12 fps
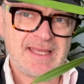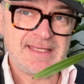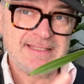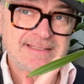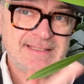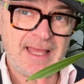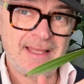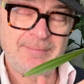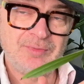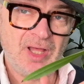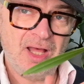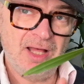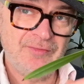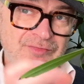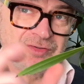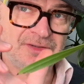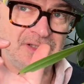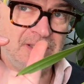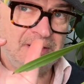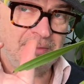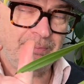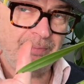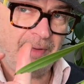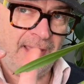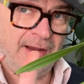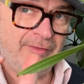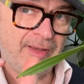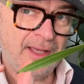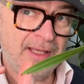is named after the area